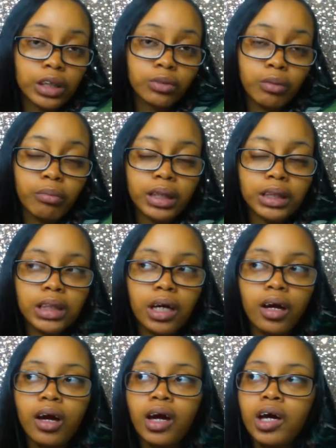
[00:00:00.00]
crazy what I'm about to
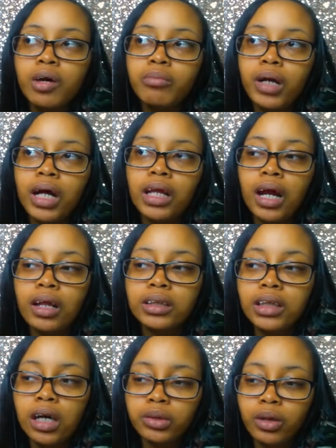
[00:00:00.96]
say, but a lot of
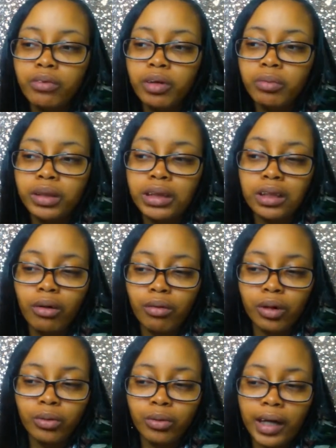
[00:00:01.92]
the times when I read books that don't
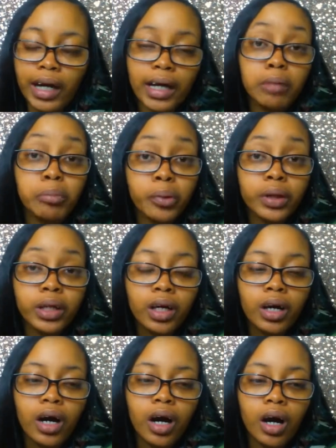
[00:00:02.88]
include that, I get bored.
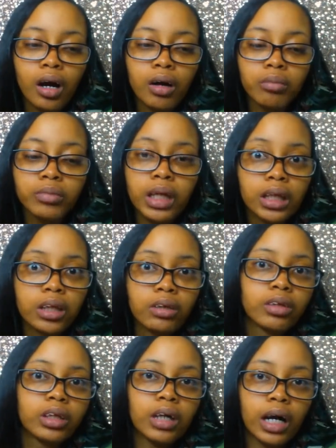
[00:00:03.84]
Um, like,
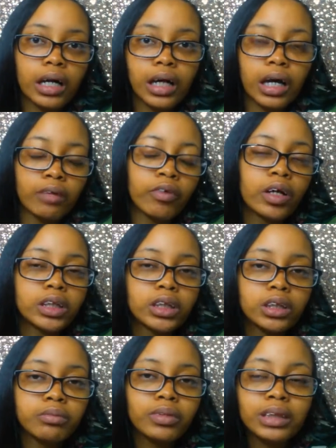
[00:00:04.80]
literally, I, I fall
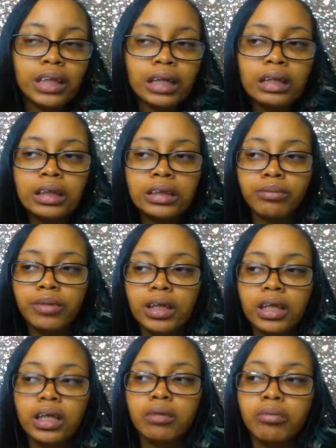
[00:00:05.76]
asleep because I need something
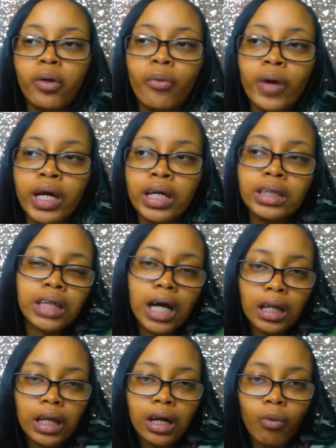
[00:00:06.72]
to keep me awake, and it's
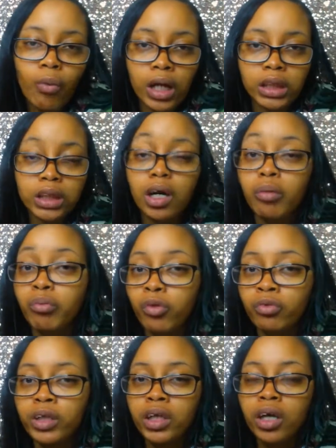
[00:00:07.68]
kind of like watching a
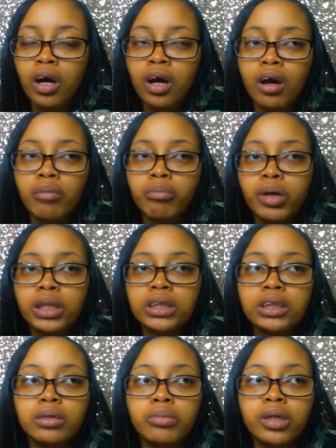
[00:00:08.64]
movie. Books
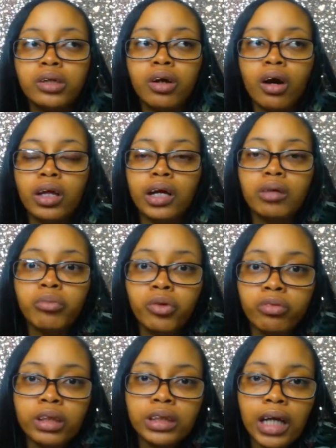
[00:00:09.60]
to me are like
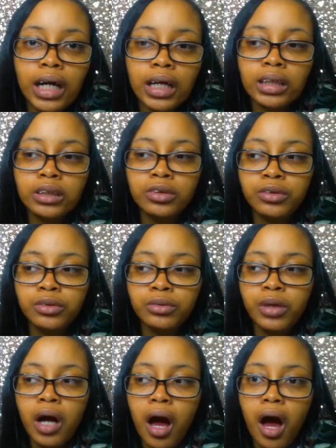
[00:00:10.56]
movies. I get
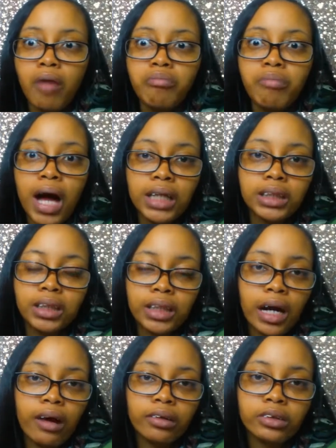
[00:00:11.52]
to imagine the
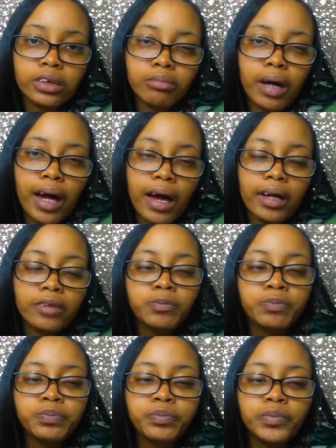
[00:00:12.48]
characters in my head.
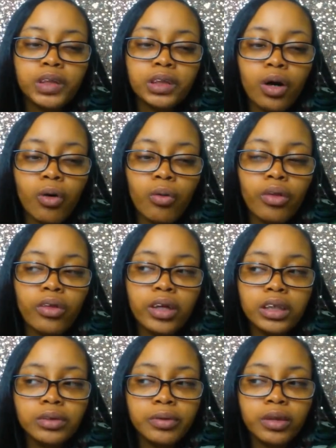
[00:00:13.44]
So
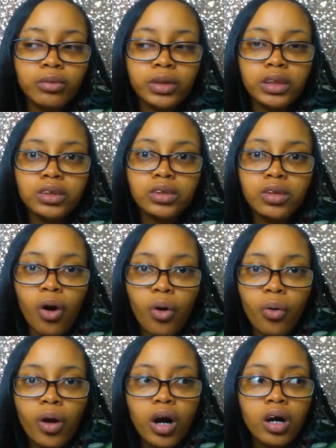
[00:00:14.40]
this one was
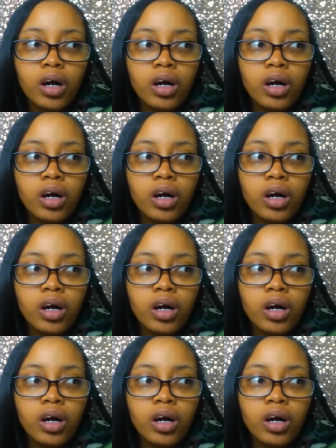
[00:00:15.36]
so